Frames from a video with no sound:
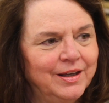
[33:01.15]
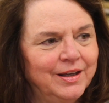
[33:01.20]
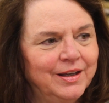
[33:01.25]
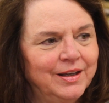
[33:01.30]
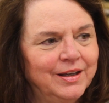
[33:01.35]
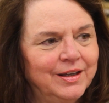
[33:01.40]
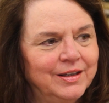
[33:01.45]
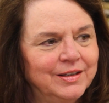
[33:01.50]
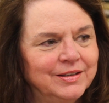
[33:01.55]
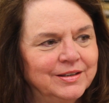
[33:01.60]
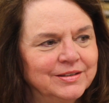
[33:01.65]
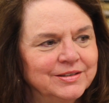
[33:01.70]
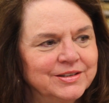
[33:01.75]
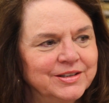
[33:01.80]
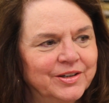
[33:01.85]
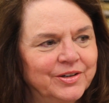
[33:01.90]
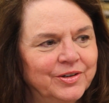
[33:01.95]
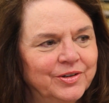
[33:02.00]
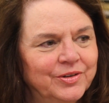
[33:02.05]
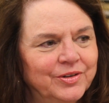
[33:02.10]
And
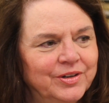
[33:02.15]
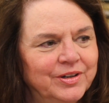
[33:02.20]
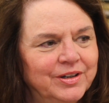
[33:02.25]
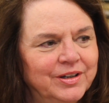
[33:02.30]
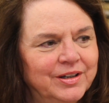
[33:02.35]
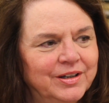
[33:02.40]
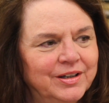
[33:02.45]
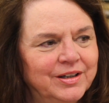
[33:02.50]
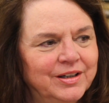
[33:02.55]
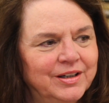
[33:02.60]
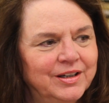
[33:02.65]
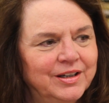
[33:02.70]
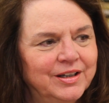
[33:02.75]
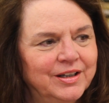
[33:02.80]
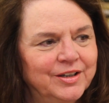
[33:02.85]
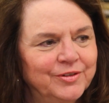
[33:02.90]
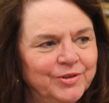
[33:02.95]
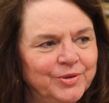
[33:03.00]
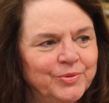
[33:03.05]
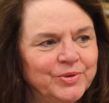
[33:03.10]
so
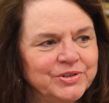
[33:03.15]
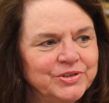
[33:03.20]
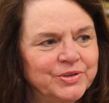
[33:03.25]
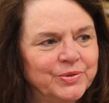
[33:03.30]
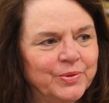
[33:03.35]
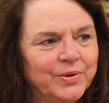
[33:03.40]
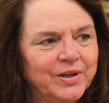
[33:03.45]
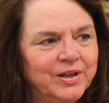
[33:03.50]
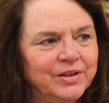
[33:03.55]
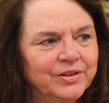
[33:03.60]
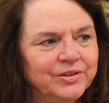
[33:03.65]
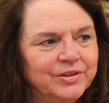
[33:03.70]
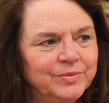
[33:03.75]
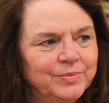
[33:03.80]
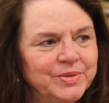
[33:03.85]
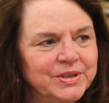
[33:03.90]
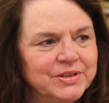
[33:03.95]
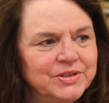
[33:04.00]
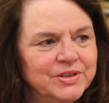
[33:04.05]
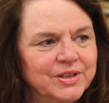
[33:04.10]
every once in a while there
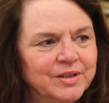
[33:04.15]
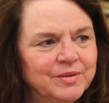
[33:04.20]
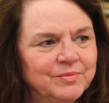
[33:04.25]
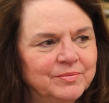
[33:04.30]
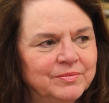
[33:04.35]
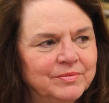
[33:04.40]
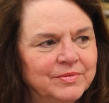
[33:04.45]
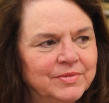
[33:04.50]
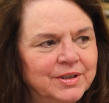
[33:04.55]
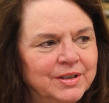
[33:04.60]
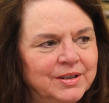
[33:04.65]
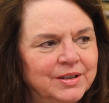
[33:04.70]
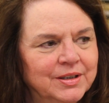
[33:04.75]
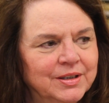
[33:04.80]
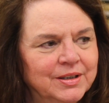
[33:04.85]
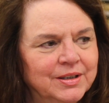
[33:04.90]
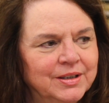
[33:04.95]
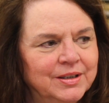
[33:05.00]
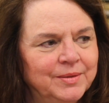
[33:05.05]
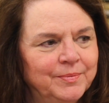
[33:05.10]
would be some
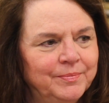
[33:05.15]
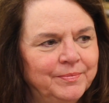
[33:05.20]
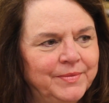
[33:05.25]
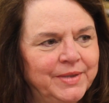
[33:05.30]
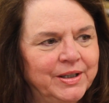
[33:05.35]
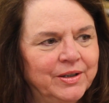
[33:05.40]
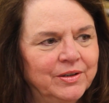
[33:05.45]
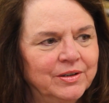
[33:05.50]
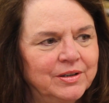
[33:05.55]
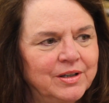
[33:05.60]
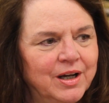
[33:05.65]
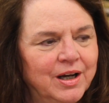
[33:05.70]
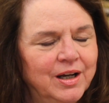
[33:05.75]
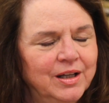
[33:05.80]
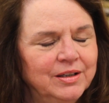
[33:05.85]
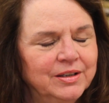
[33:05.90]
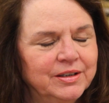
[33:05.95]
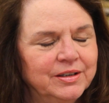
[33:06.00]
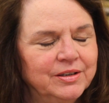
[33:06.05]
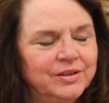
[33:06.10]
male
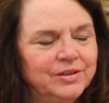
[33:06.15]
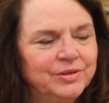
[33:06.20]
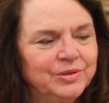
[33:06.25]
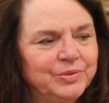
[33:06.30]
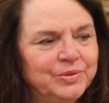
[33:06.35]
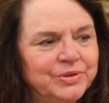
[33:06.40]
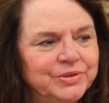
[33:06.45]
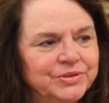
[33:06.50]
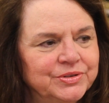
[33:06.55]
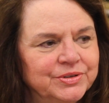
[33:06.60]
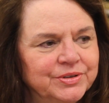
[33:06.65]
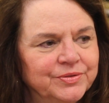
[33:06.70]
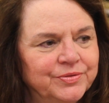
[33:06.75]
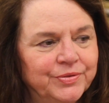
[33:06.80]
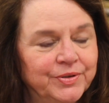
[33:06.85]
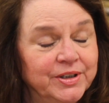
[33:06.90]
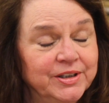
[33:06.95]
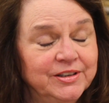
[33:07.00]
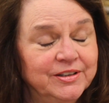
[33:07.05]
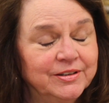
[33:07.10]
colleague who was a
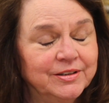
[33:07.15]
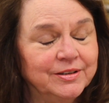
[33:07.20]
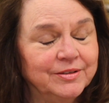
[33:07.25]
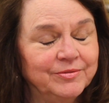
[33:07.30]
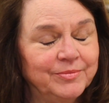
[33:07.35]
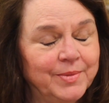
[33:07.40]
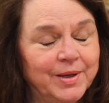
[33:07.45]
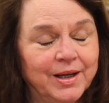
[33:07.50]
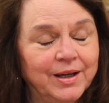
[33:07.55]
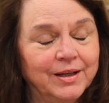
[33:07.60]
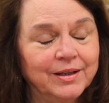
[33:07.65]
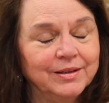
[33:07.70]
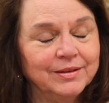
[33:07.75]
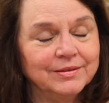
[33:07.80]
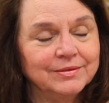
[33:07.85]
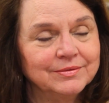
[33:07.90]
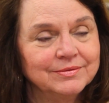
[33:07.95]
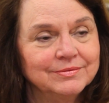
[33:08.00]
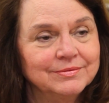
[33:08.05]
friend of mine